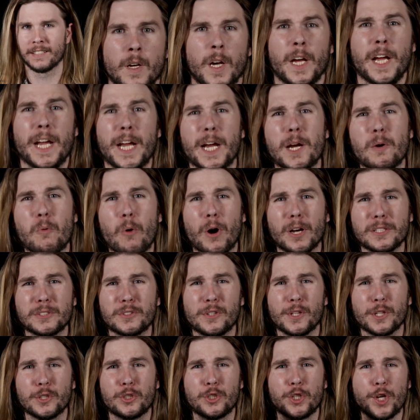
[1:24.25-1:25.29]
He was
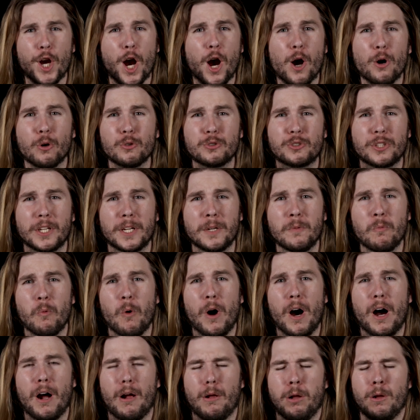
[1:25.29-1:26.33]
the chosen
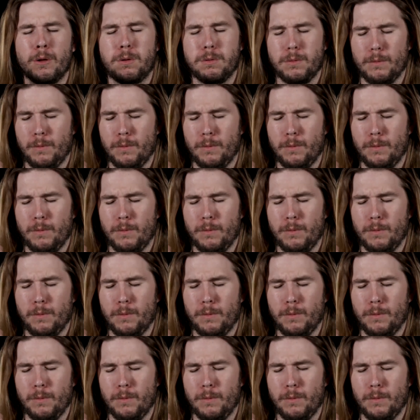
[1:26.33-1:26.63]
one!